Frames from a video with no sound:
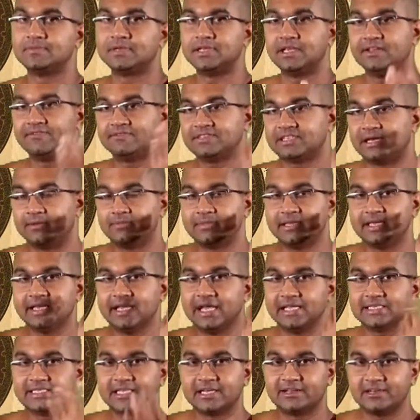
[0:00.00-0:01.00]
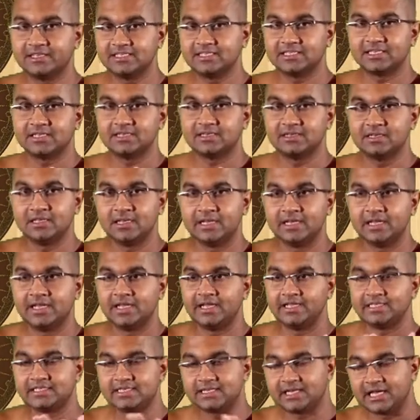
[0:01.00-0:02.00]
If something has arisen,
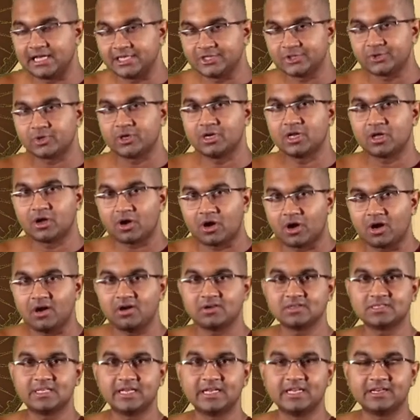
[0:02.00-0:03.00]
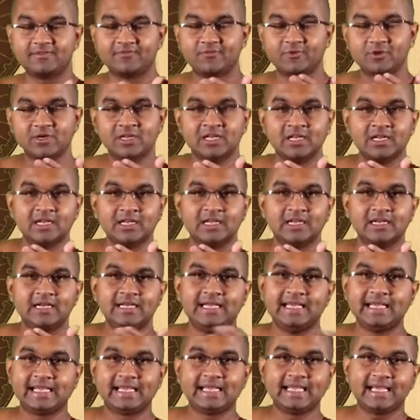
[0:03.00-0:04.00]
it's a natural cause that it would
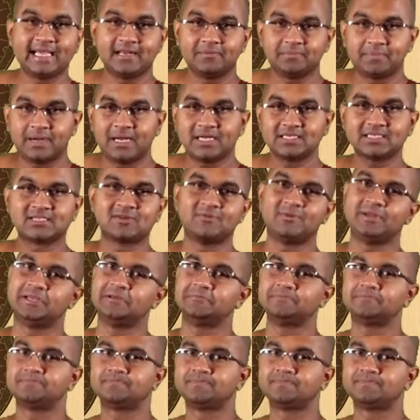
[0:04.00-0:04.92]
decay and pass away.